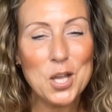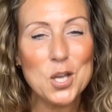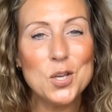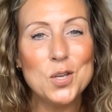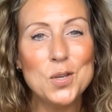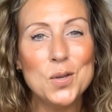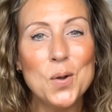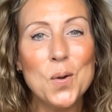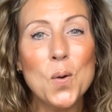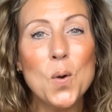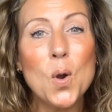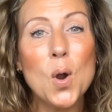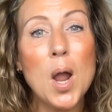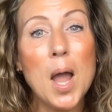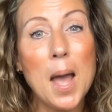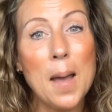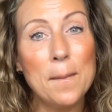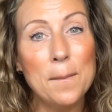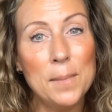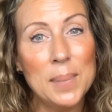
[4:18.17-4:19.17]
your
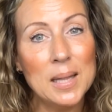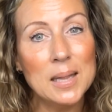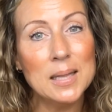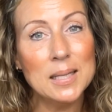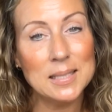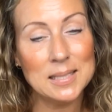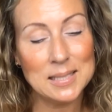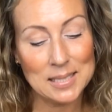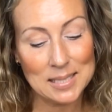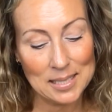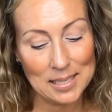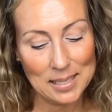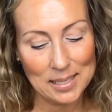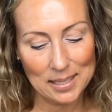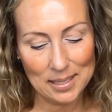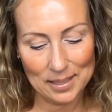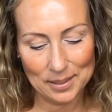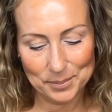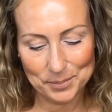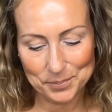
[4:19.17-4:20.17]

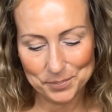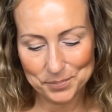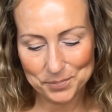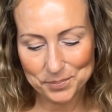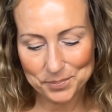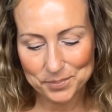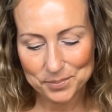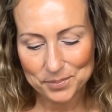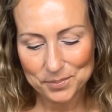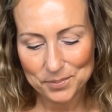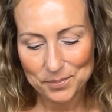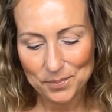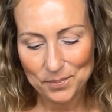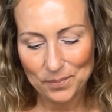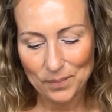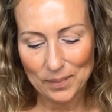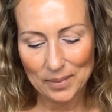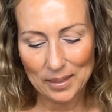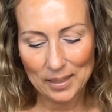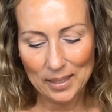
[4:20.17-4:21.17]
ability
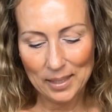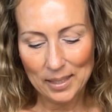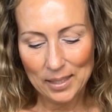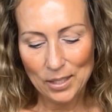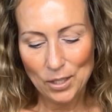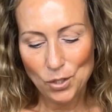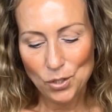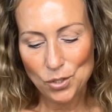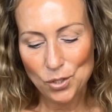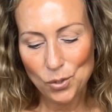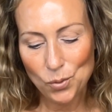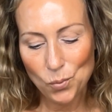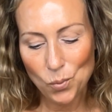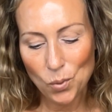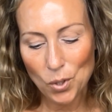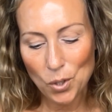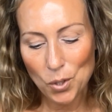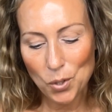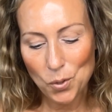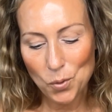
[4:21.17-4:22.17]
to
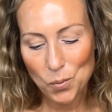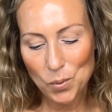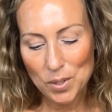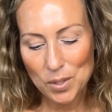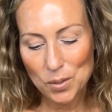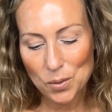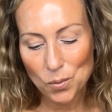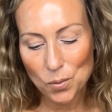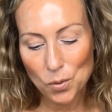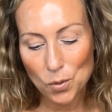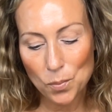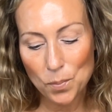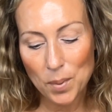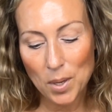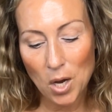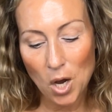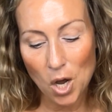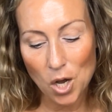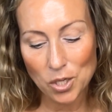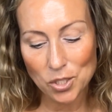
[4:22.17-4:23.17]
work with group
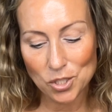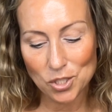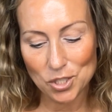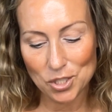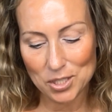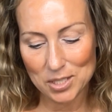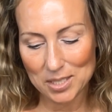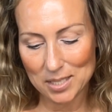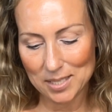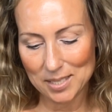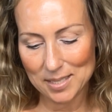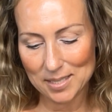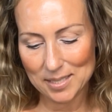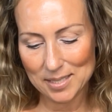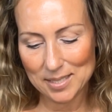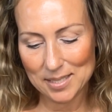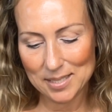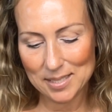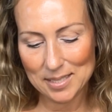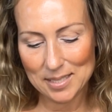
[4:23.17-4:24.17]

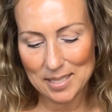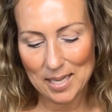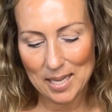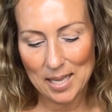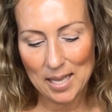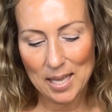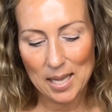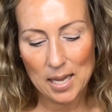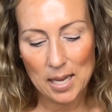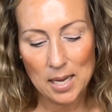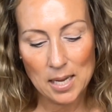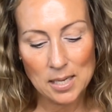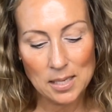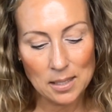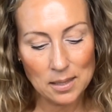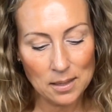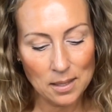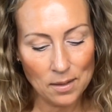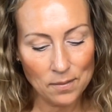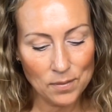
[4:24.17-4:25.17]
consciousness in a
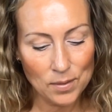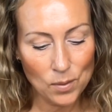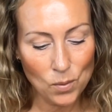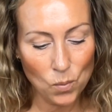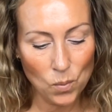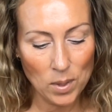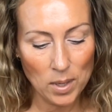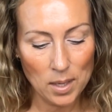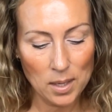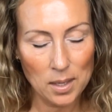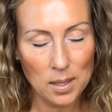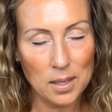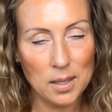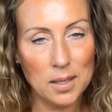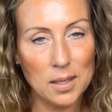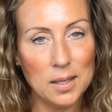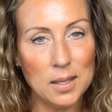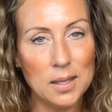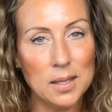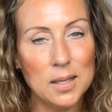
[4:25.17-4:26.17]
loving way
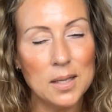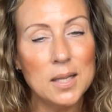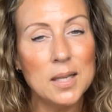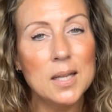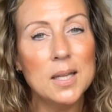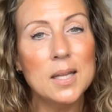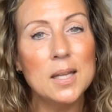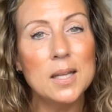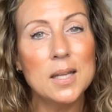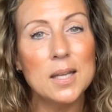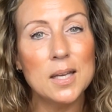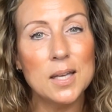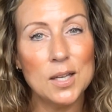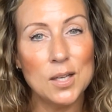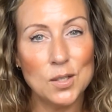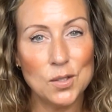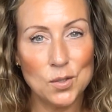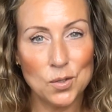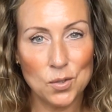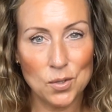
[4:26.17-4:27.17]

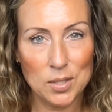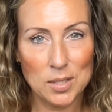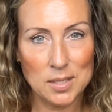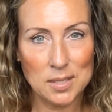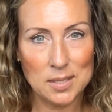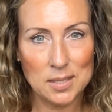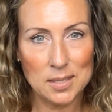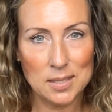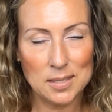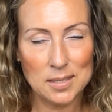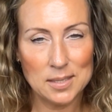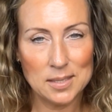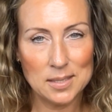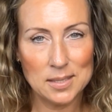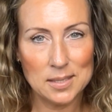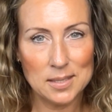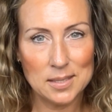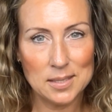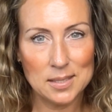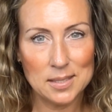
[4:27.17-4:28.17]

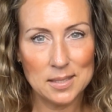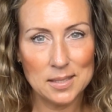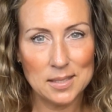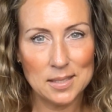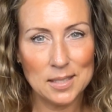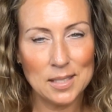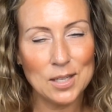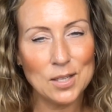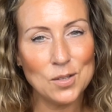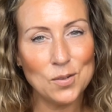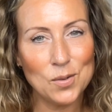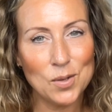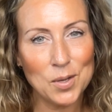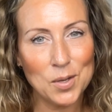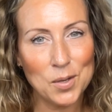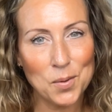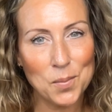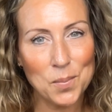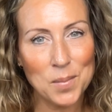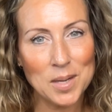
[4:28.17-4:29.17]
increases. Can you
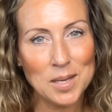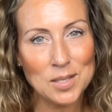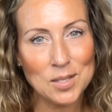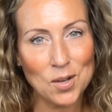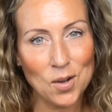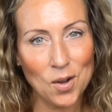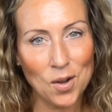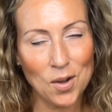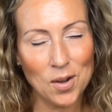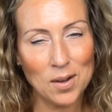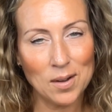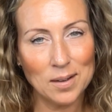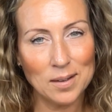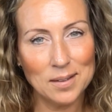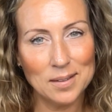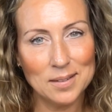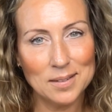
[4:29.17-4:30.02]
hear my dog?